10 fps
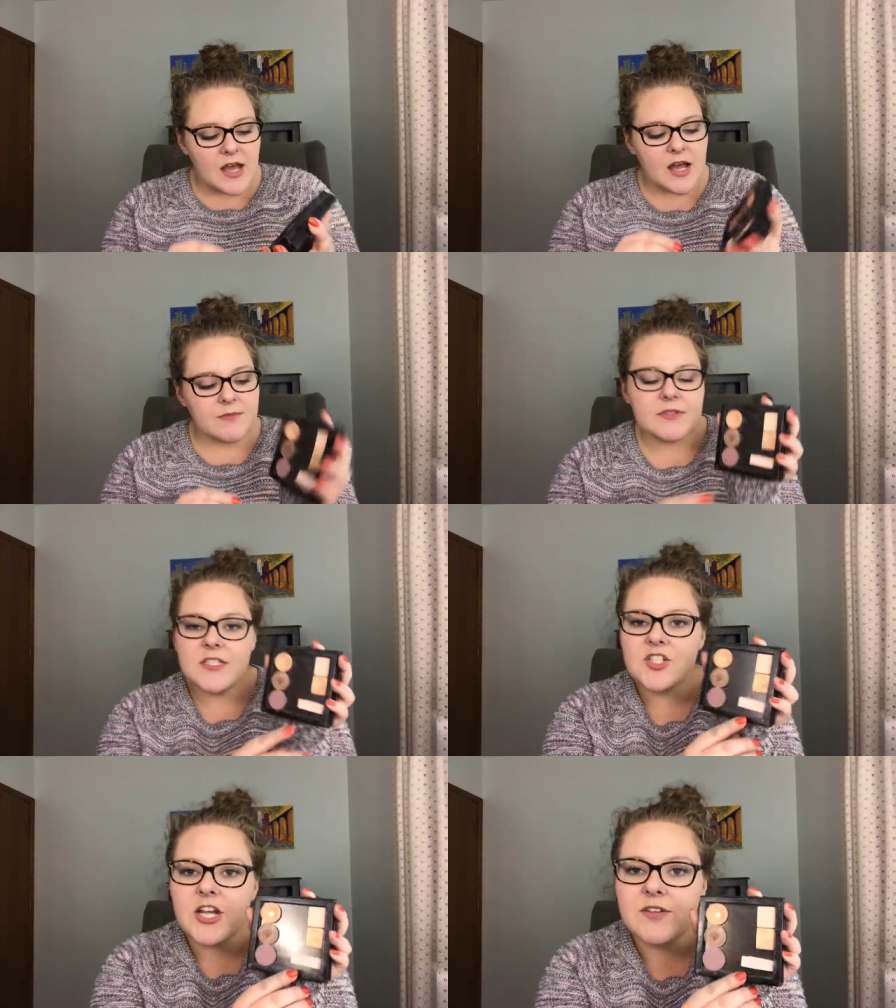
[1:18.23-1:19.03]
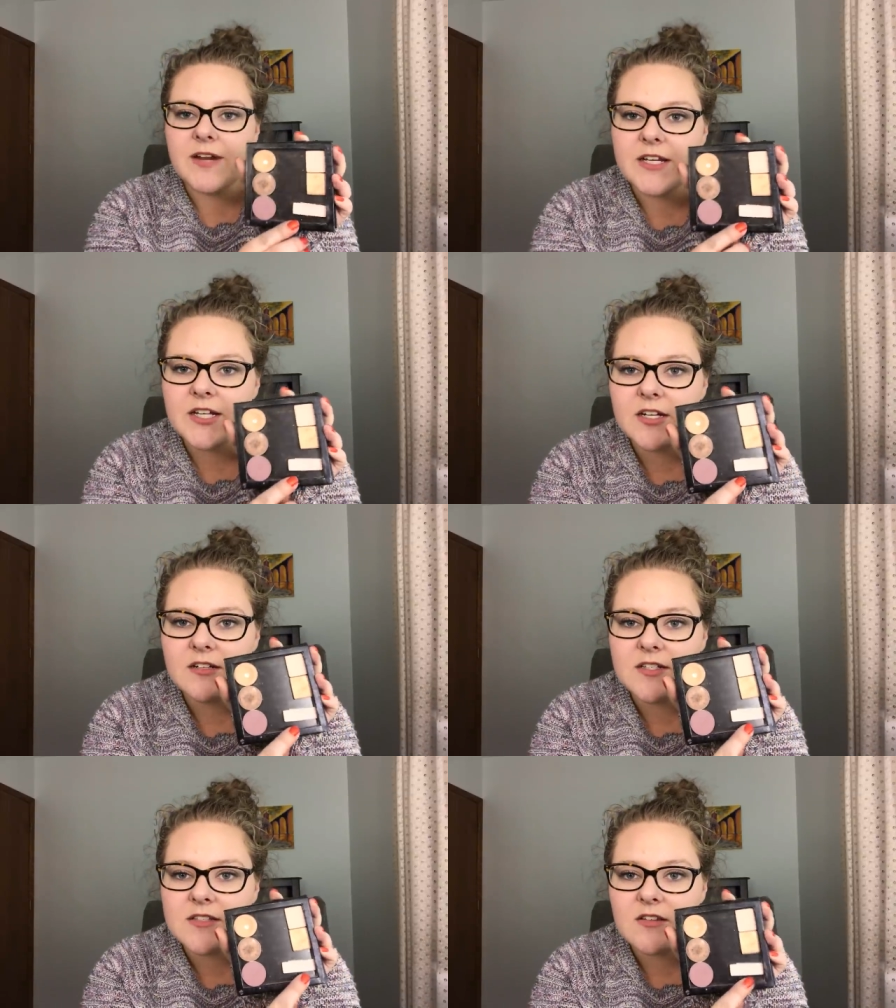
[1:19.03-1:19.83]
Um, this shade right here,
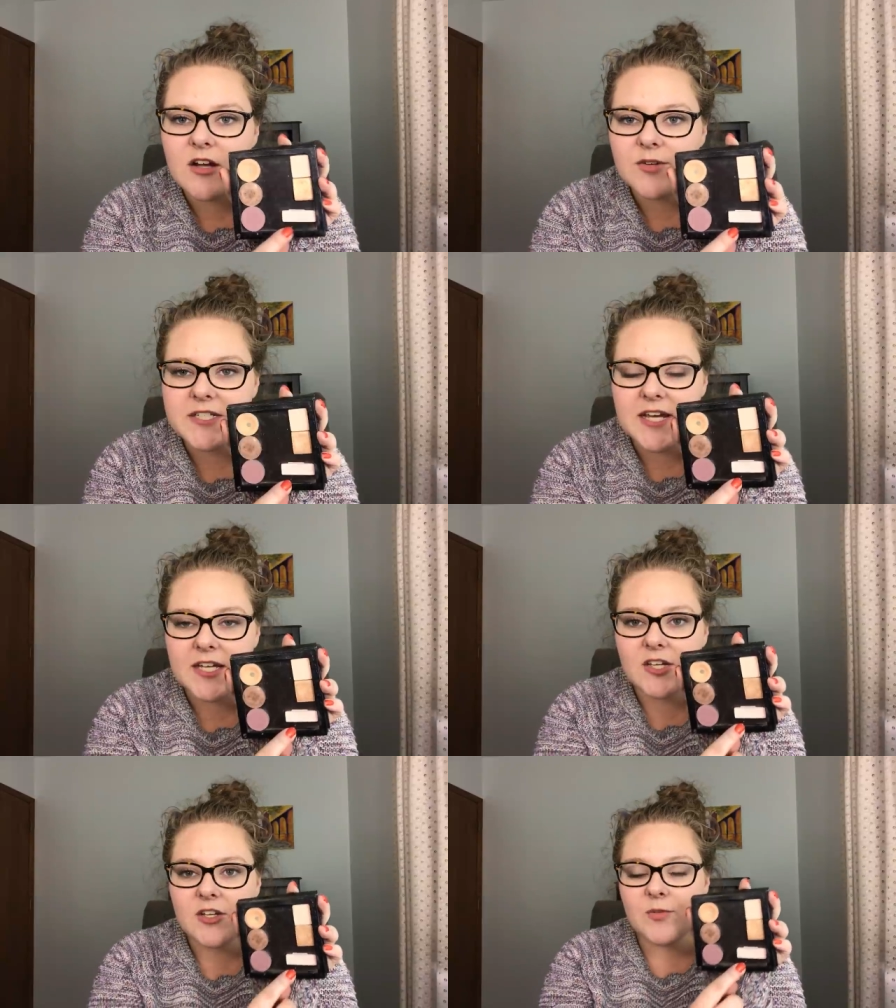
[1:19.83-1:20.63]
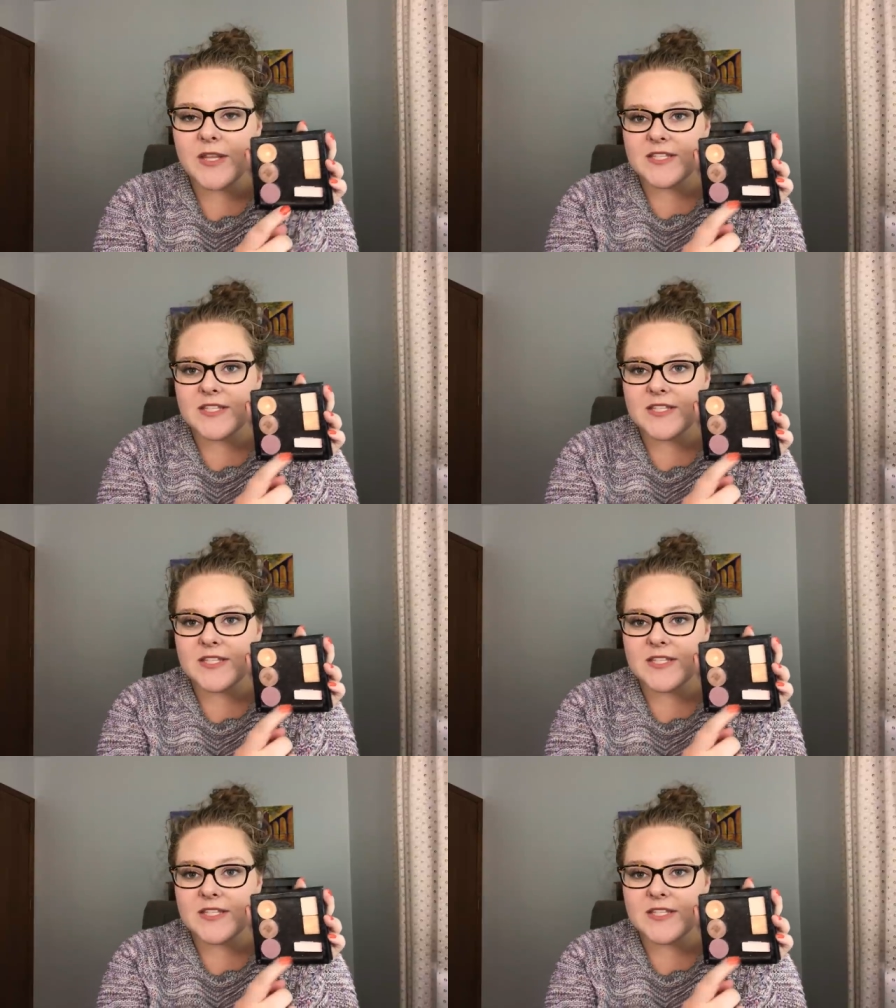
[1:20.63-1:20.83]
this long rectangular one,